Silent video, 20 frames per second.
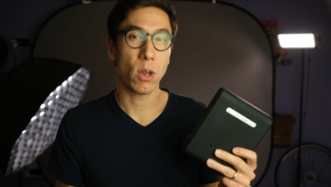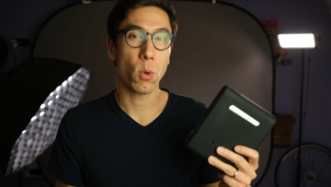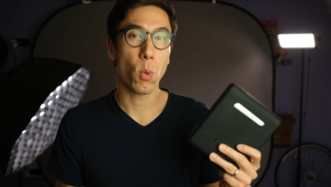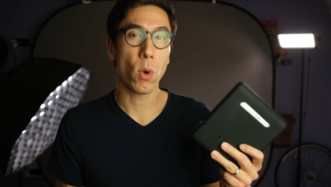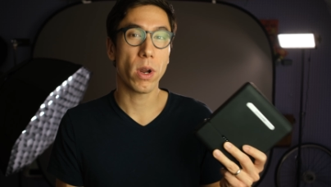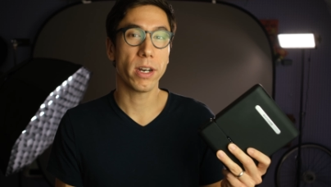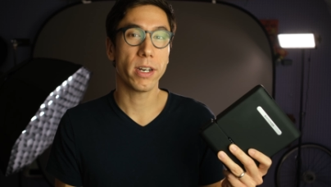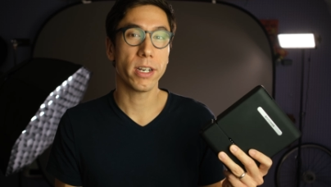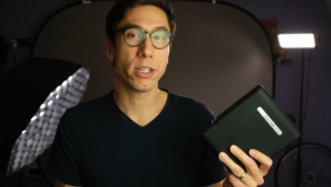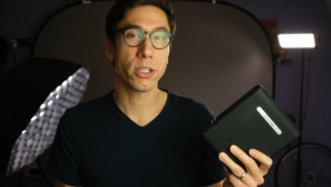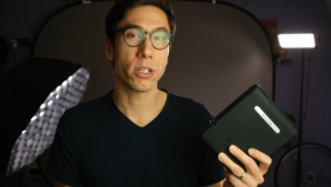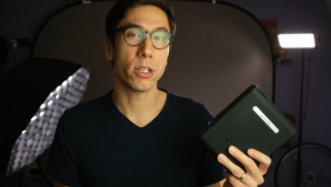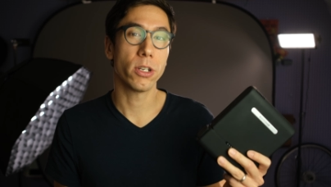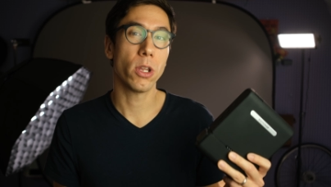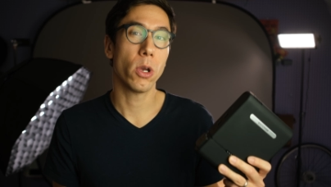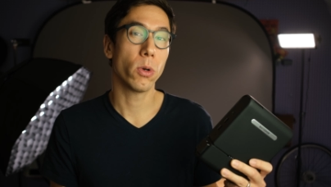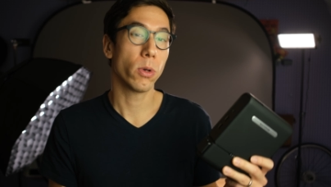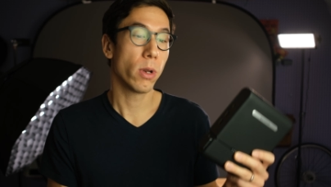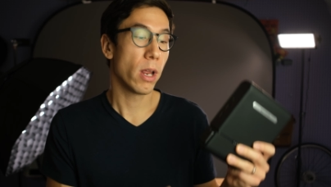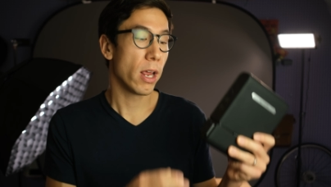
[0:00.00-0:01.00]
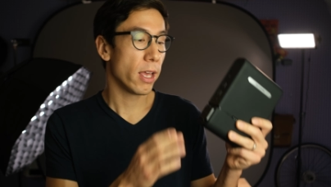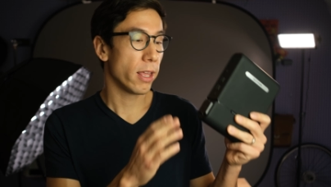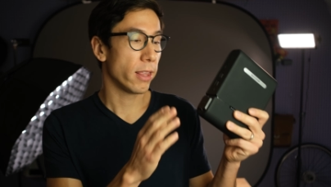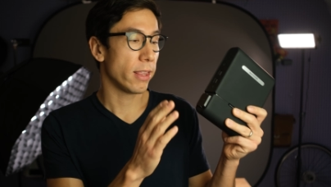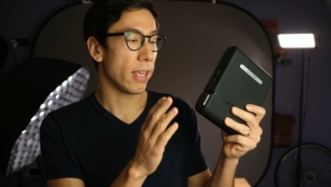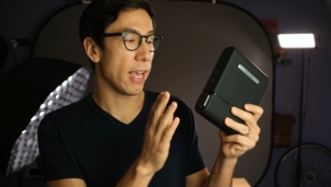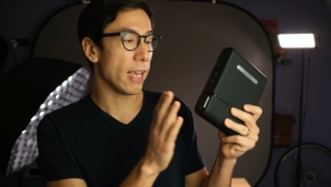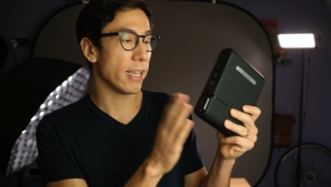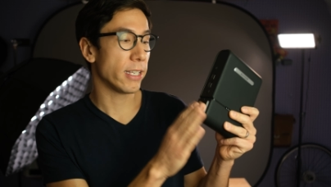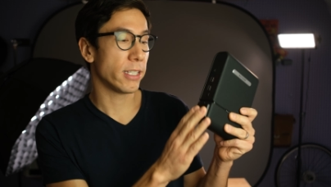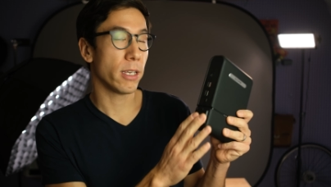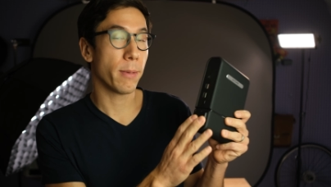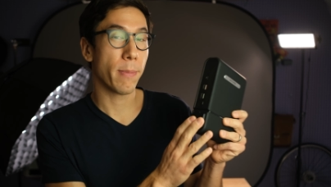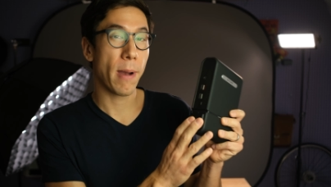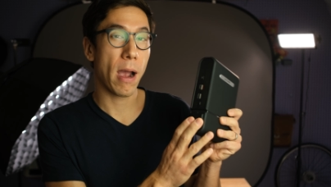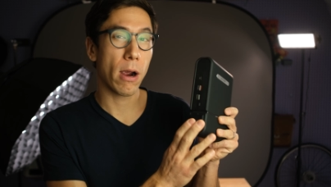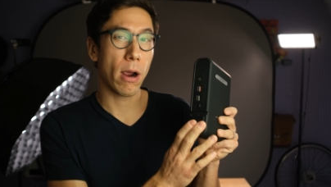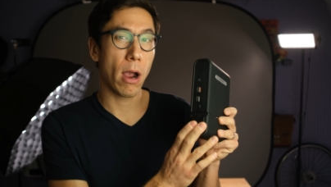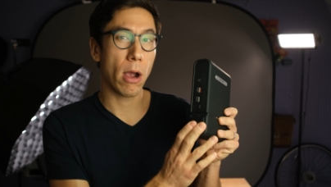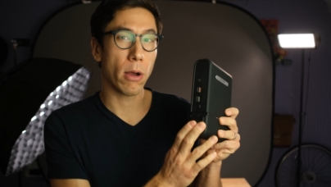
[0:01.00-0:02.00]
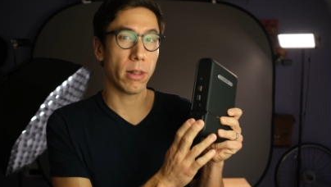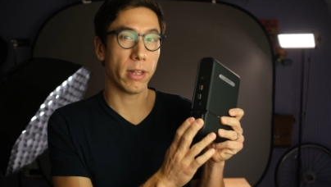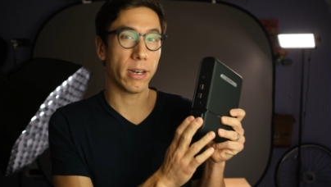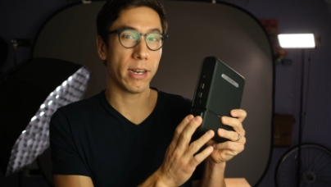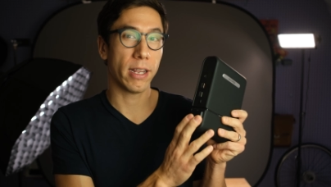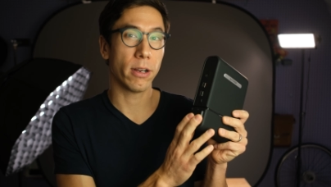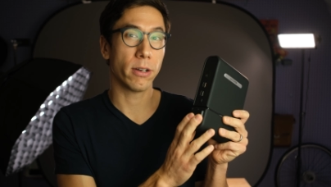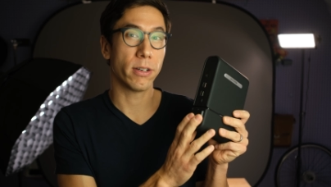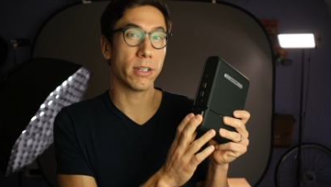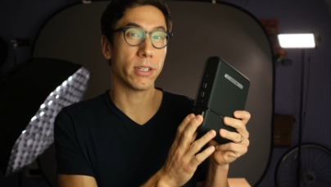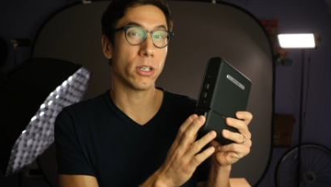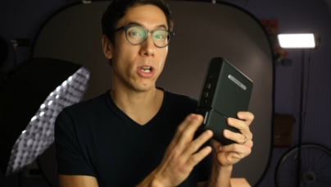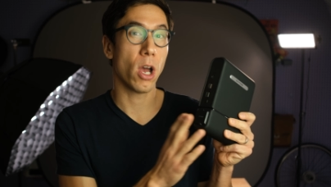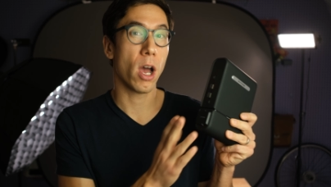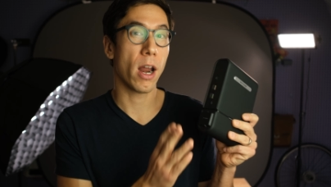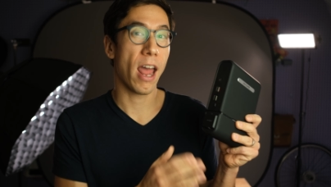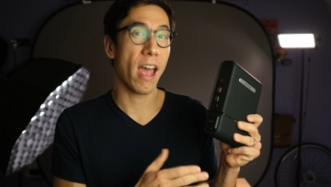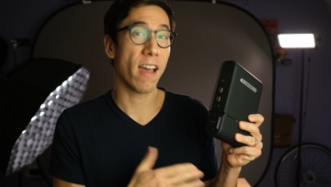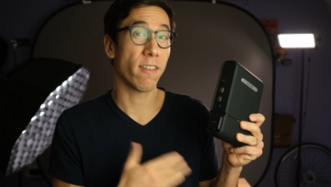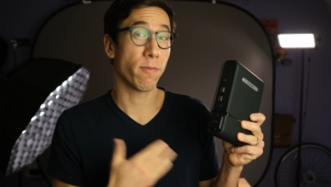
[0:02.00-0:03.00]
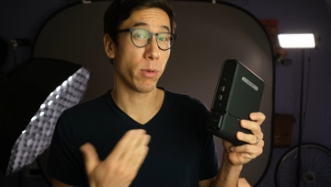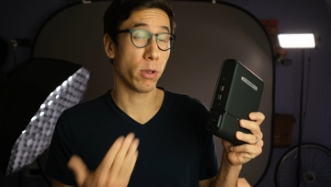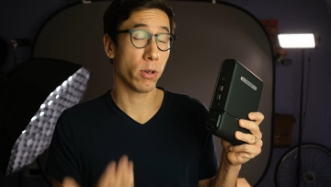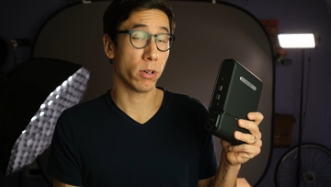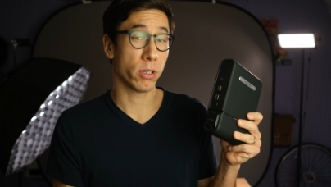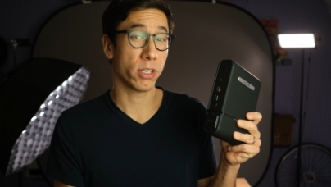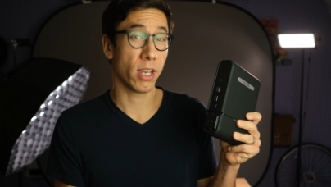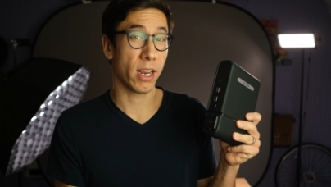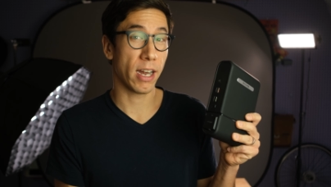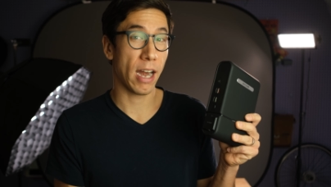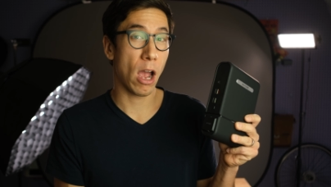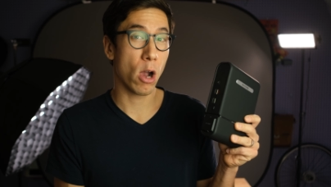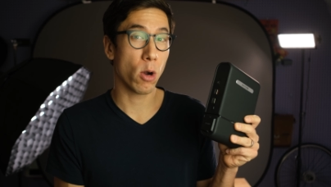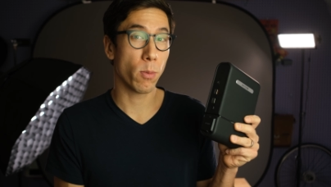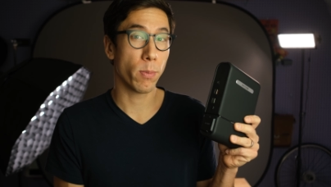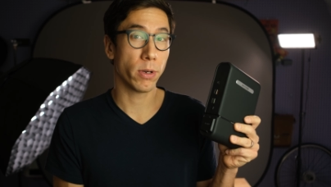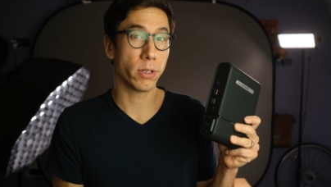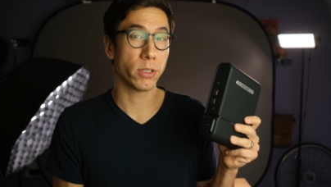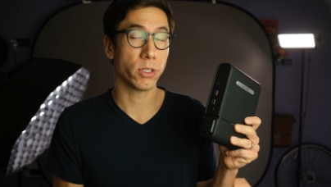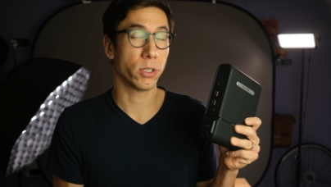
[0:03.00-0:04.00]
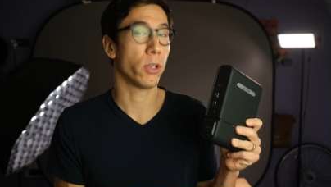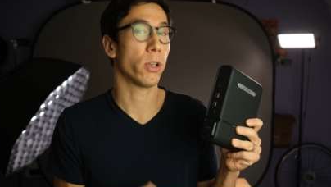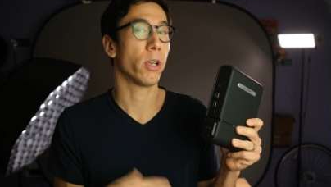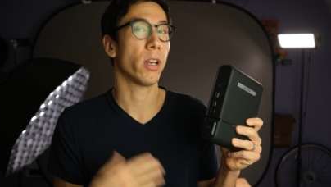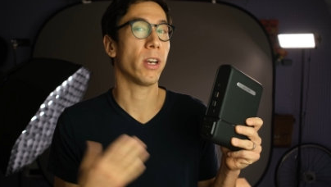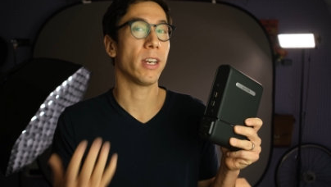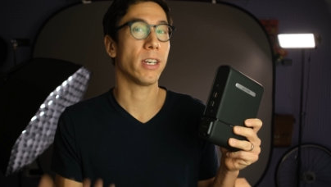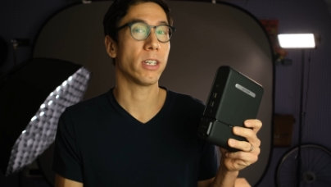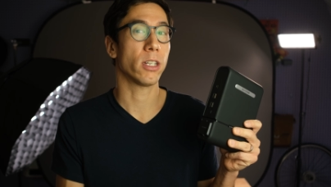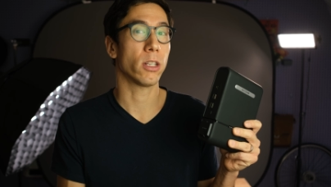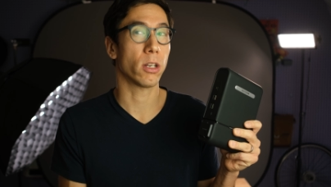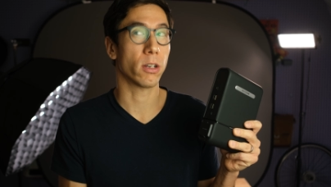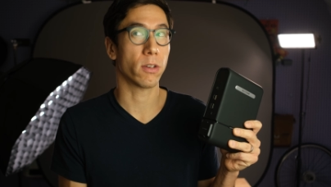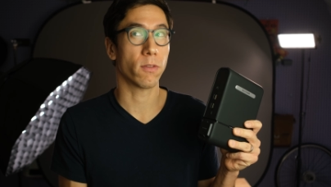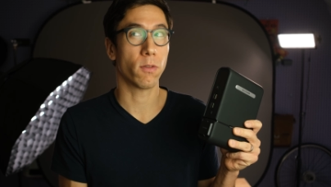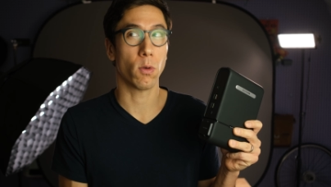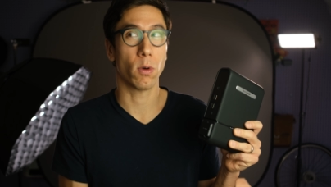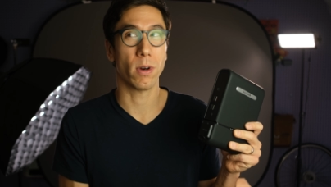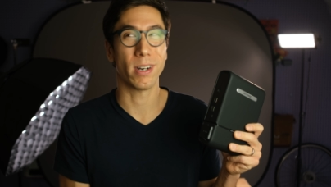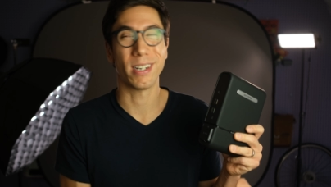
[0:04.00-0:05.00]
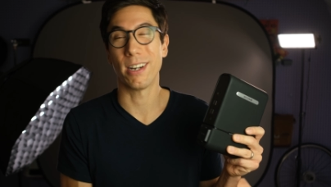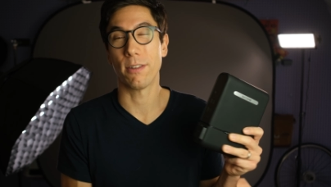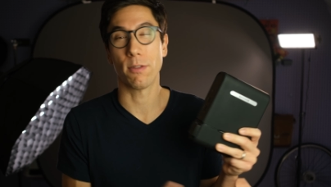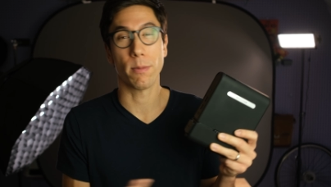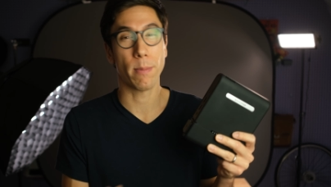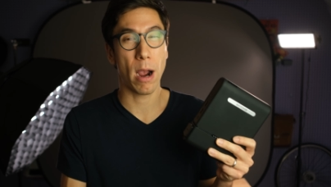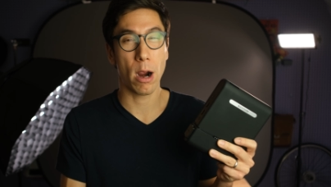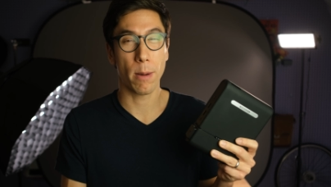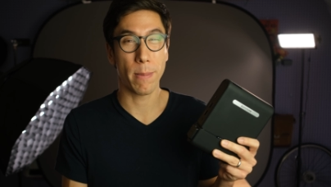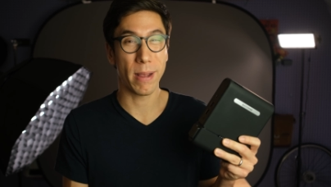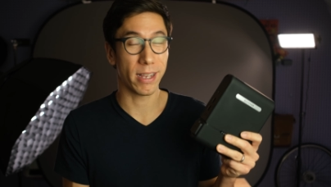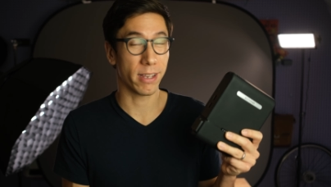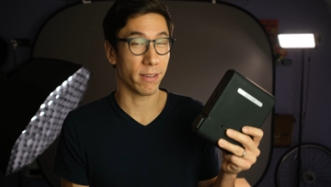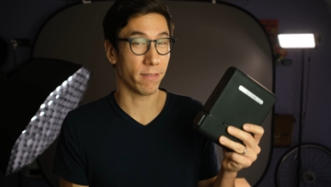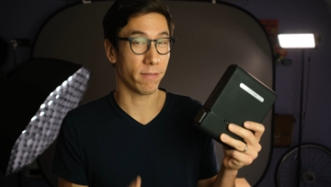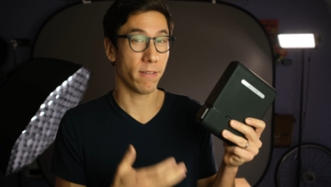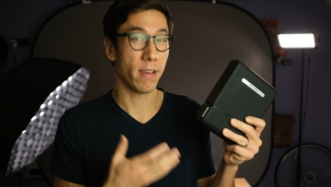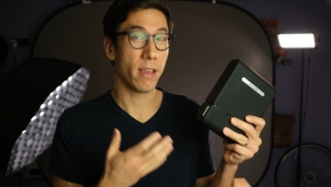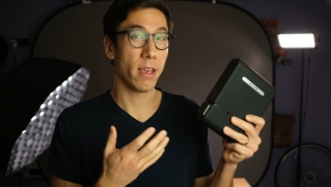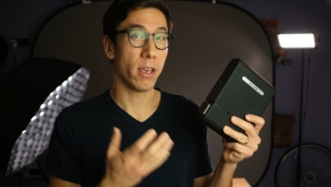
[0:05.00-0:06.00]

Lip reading: And one additional note, the AC power outlet here does not have pure sine output, so you're going to need to look for a different power bank if